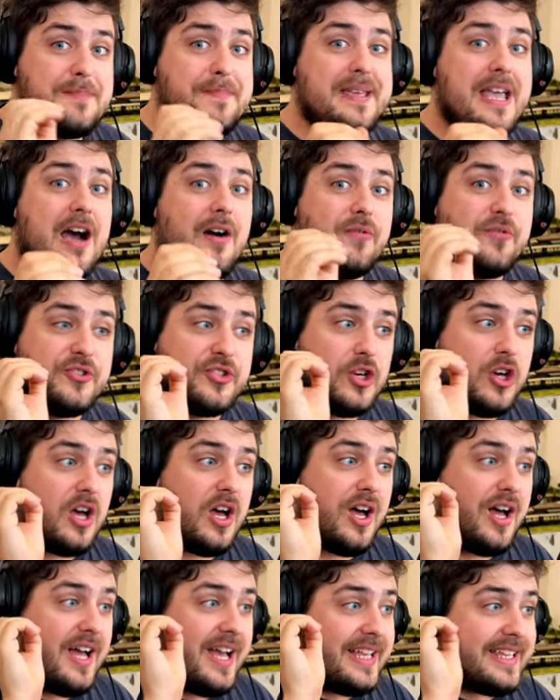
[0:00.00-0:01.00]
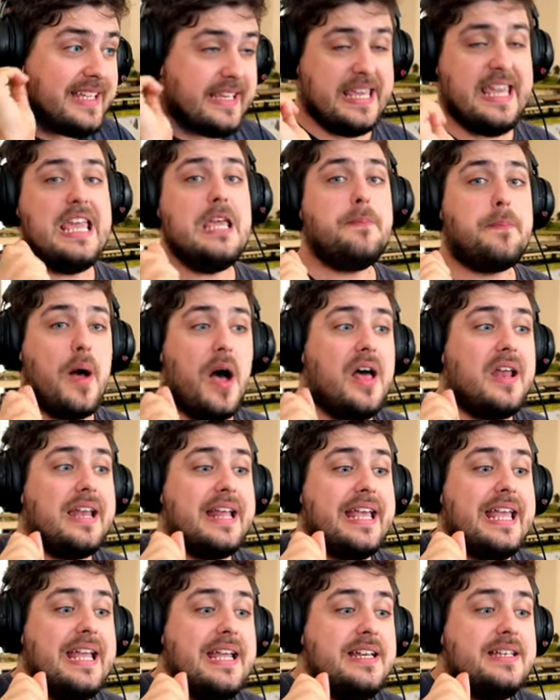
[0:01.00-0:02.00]
be able to keep her
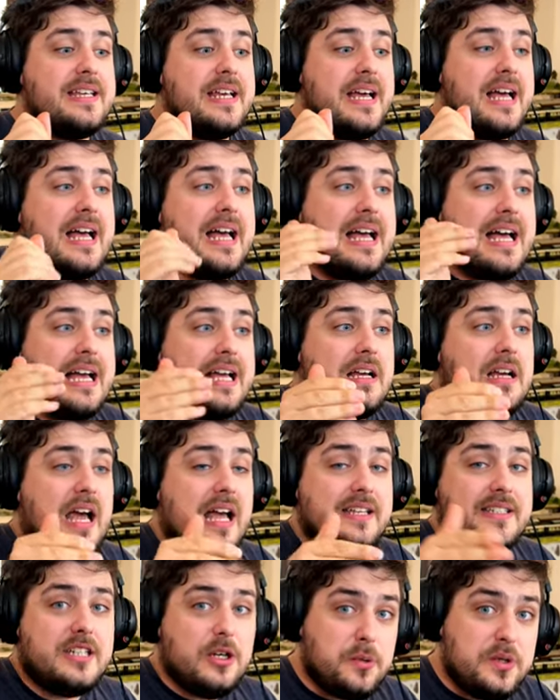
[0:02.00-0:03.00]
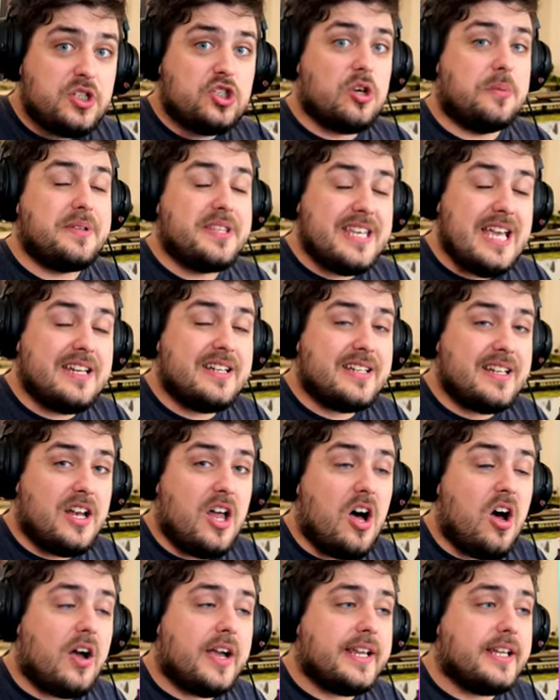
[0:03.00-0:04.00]
lead until we stop at the end of the
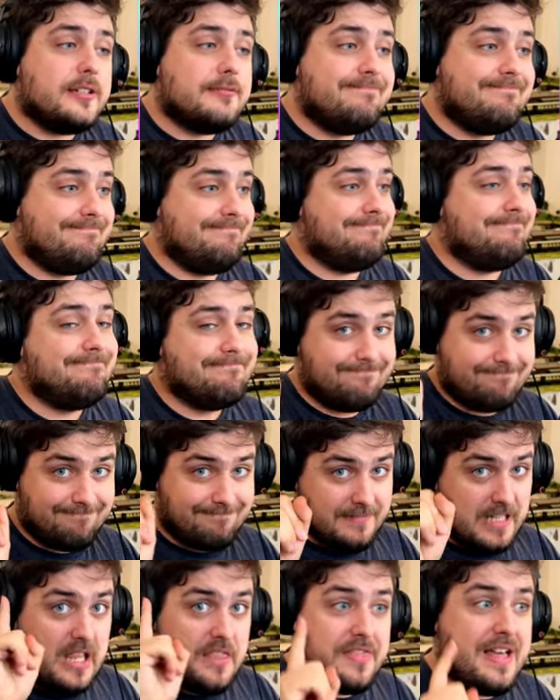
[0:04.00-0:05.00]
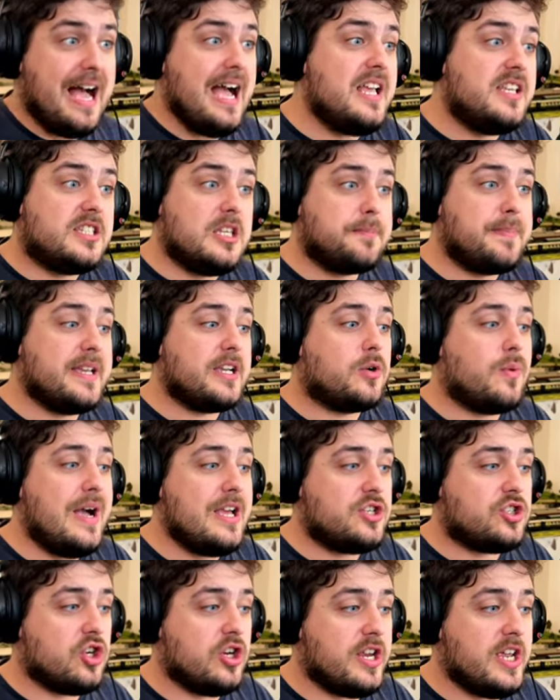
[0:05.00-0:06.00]
line? That is the big
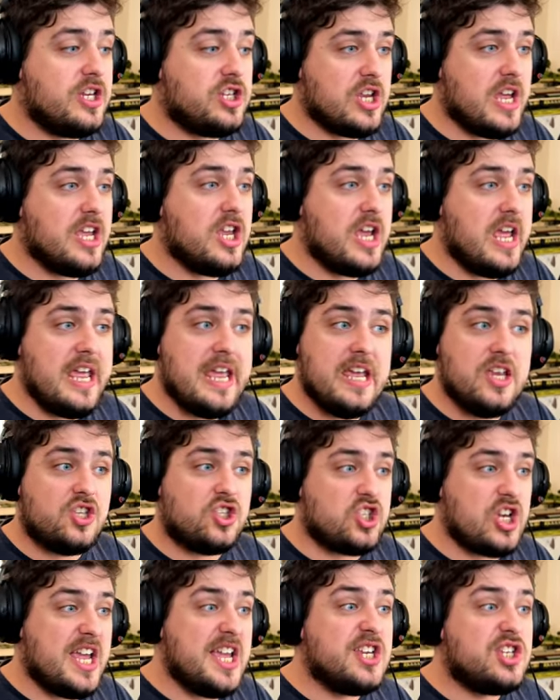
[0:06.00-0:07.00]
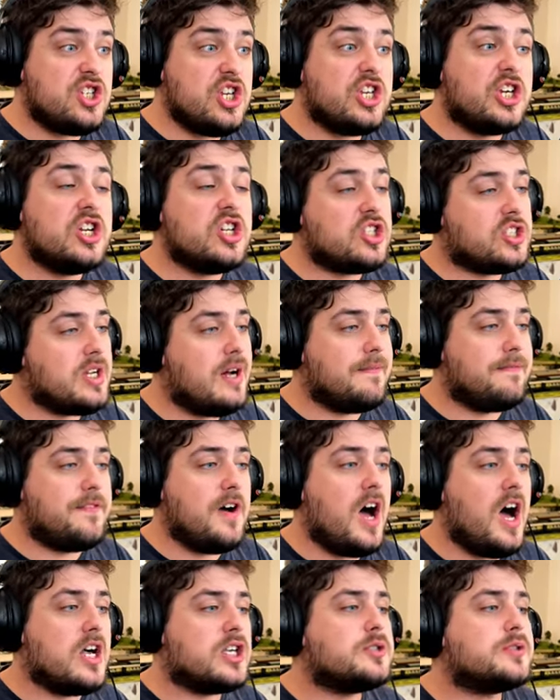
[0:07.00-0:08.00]
question. Is, is, is she going to stop
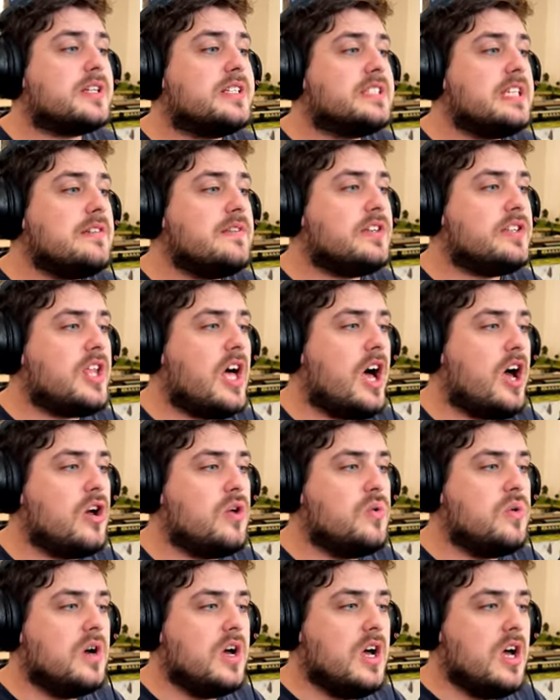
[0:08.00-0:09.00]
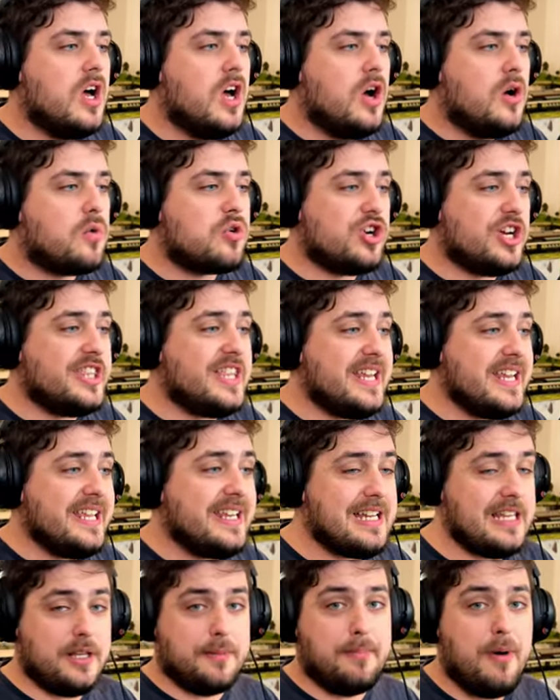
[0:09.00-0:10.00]
first? Because even though we're in the
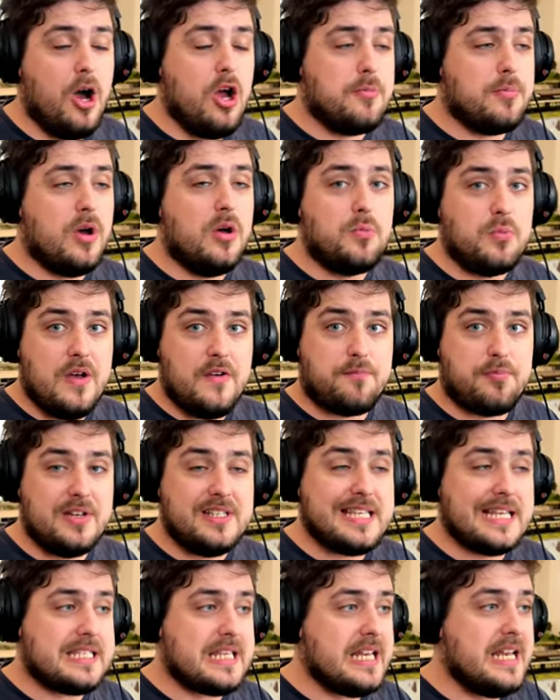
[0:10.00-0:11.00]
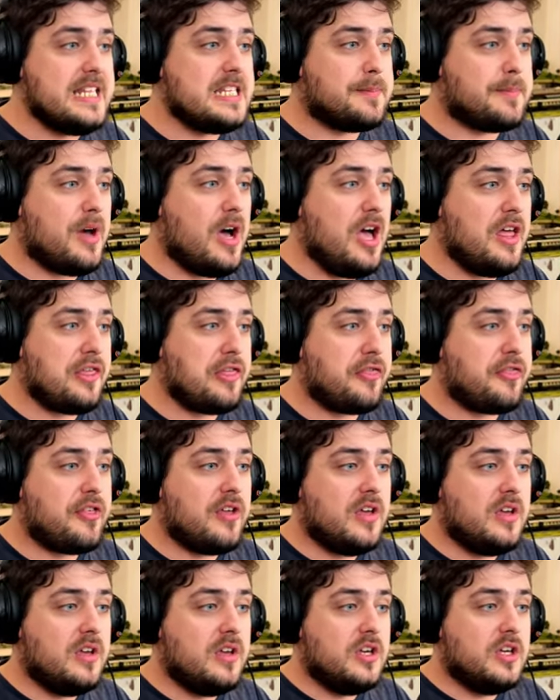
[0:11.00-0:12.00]
lead at the moment with Princess Elizabeth,
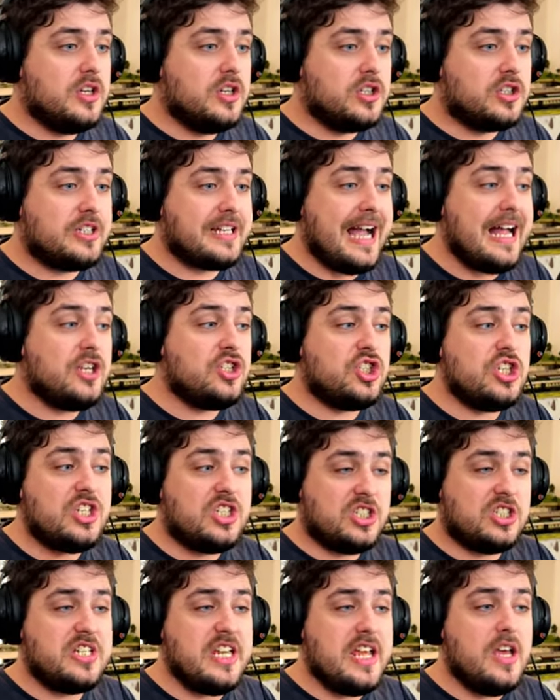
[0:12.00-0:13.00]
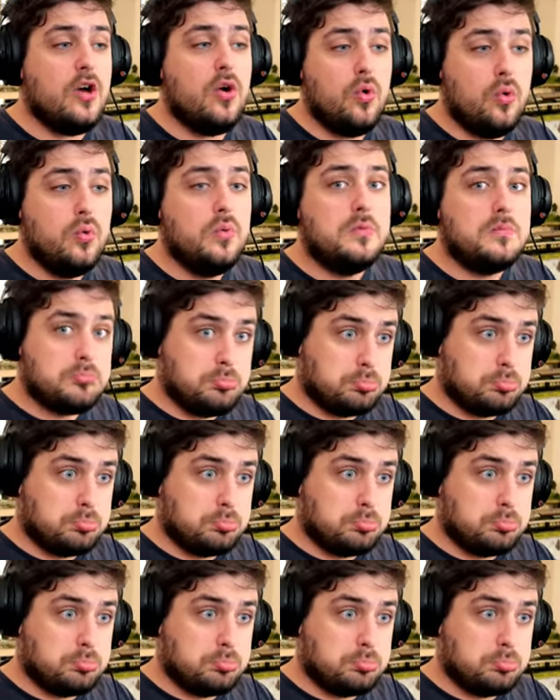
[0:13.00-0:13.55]
can she still